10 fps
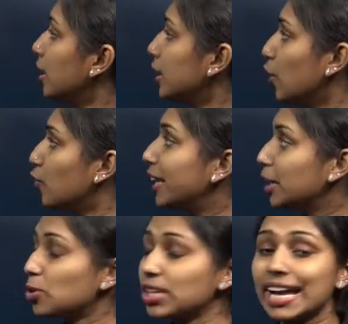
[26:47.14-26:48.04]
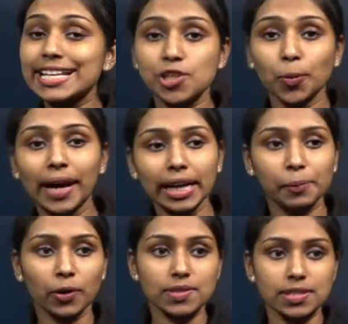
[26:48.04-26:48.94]
Now, what about the
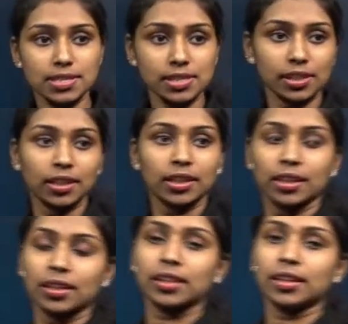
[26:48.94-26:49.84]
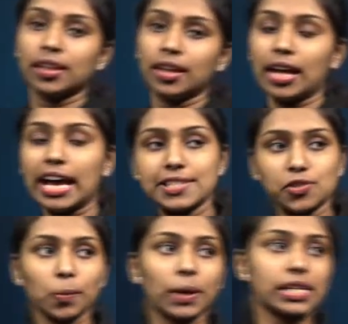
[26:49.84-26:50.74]
isobaric process?
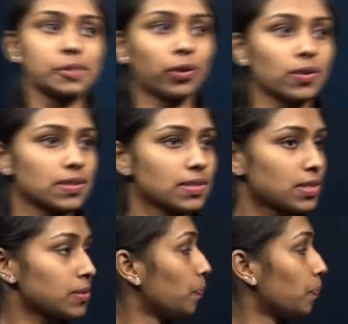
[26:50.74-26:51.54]
Isobaric process.